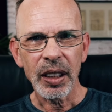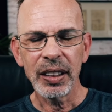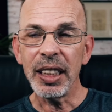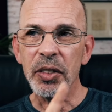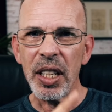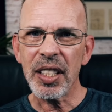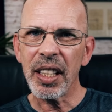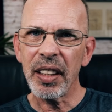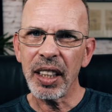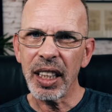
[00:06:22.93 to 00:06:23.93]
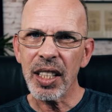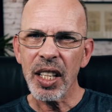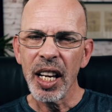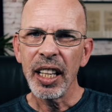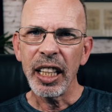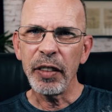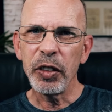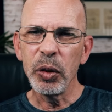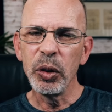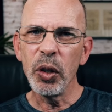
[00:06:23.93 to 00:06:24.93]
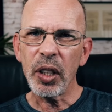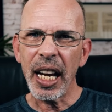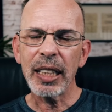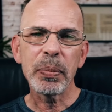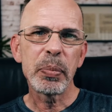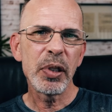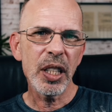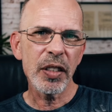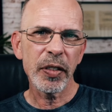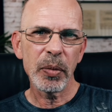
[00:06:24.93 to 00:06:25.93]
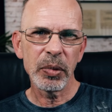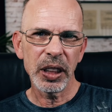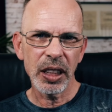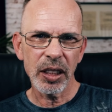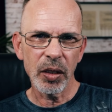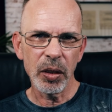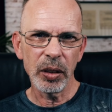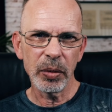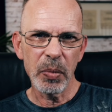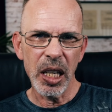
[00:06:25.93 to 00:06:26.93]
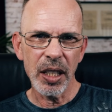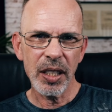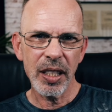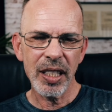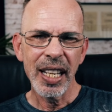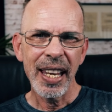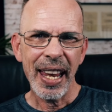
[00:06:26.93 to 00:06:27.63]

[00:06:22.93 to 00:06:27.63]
The interesting thing is, if you look at prints from these old masters,